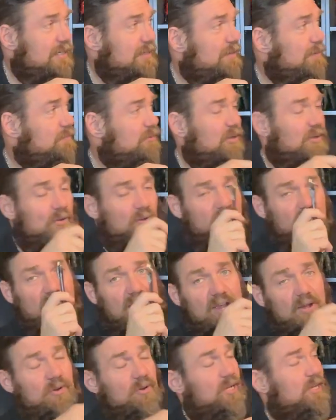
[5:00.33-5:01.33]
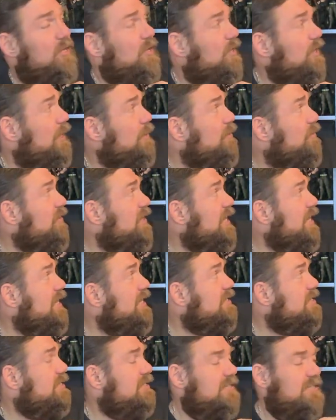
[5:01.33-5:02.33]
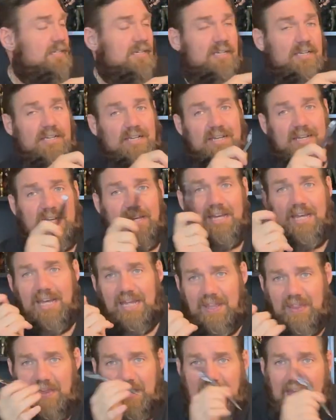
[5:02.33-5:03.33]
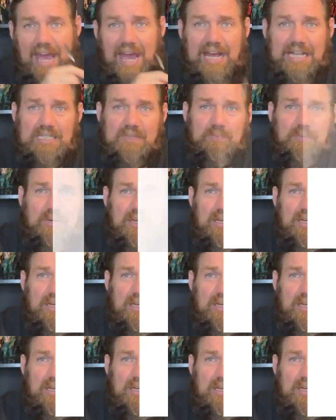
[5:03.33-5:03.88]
put a little thing on it. You hook it up with the Asp.